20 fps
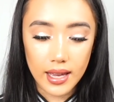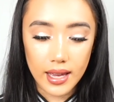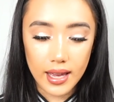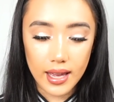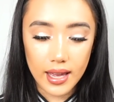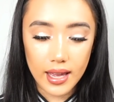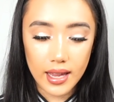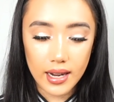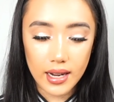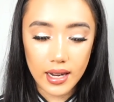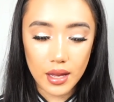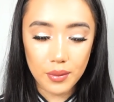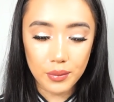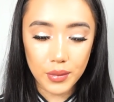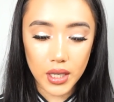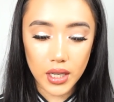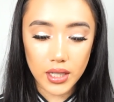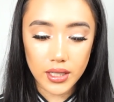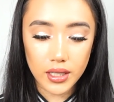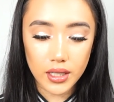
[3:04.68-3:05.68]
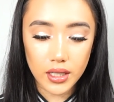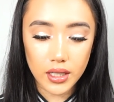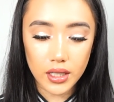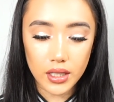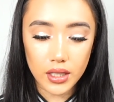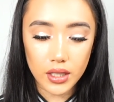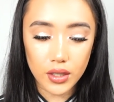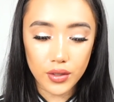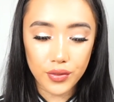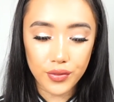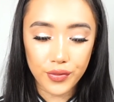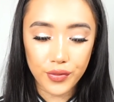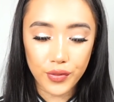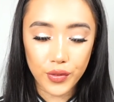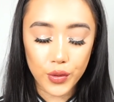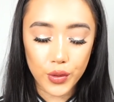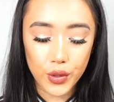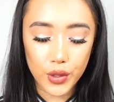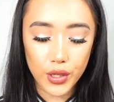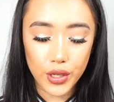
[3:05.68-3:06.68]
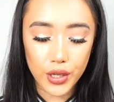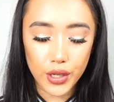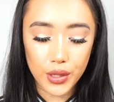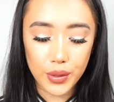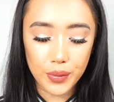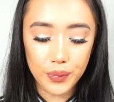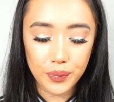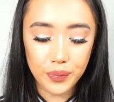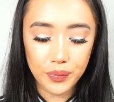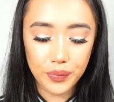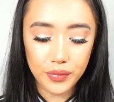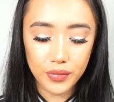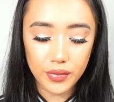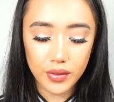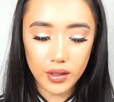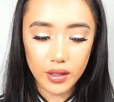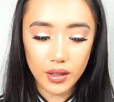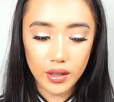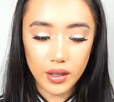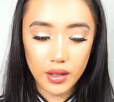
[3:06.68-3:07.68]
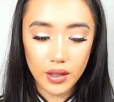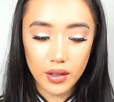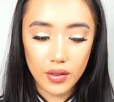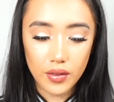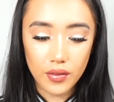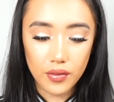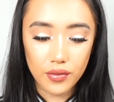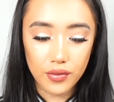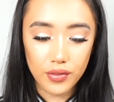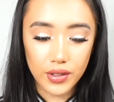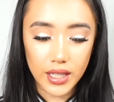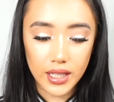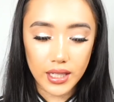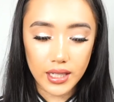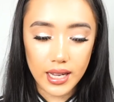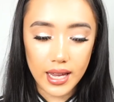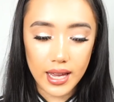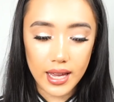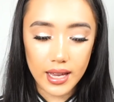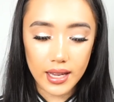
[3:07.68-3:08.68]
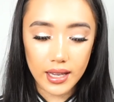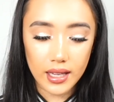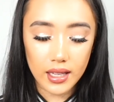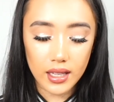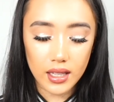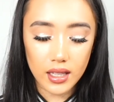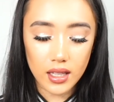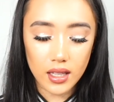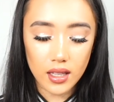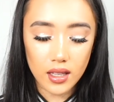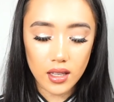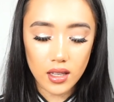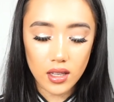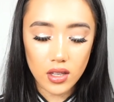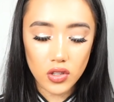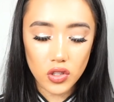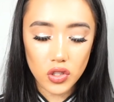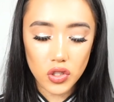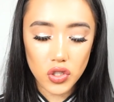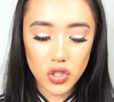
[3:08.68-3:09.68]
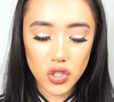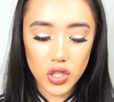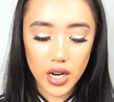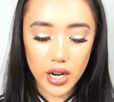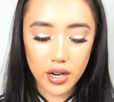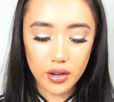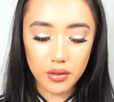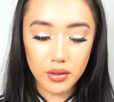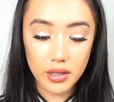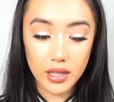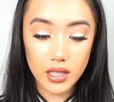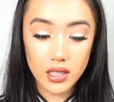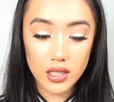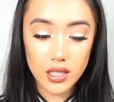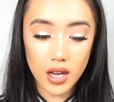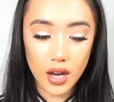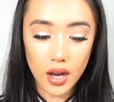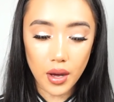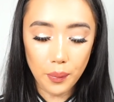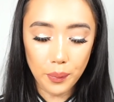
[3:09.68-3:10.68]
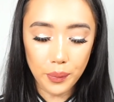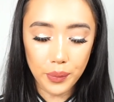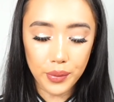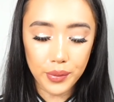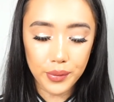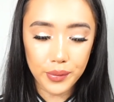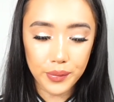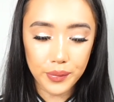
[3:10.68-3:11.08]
and I'm gonna look for V-neck cherry top.